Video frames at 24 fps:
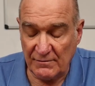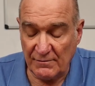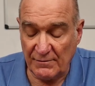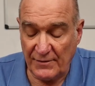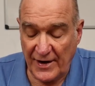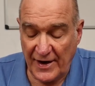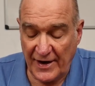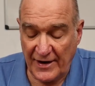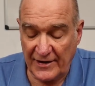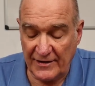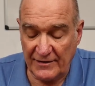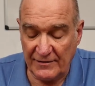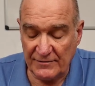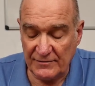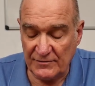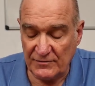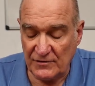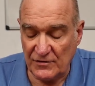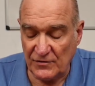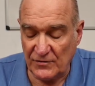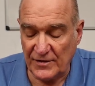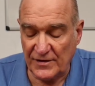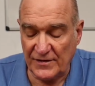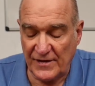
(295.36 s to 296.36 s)
by
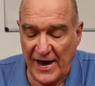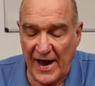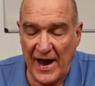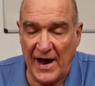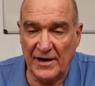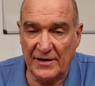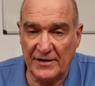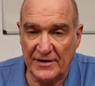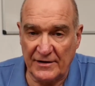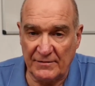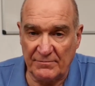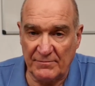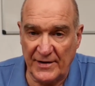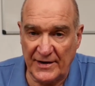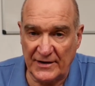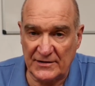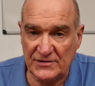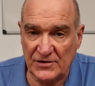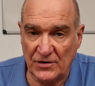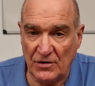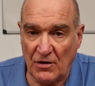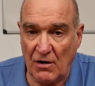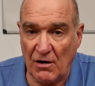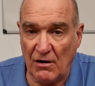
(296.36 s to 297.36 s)
doing that, it
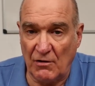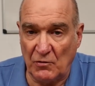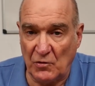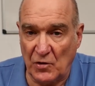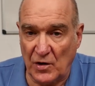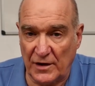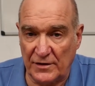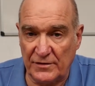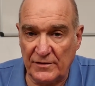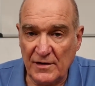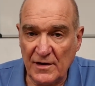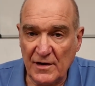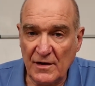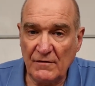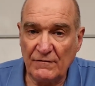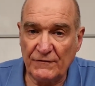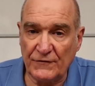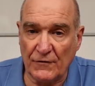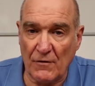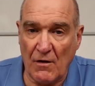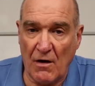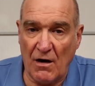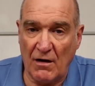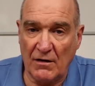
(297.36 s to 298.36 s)
makes it all one
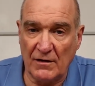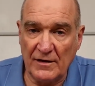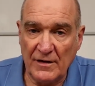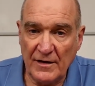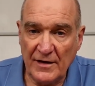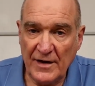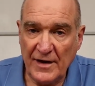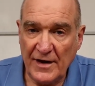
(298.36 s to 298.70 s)
frog.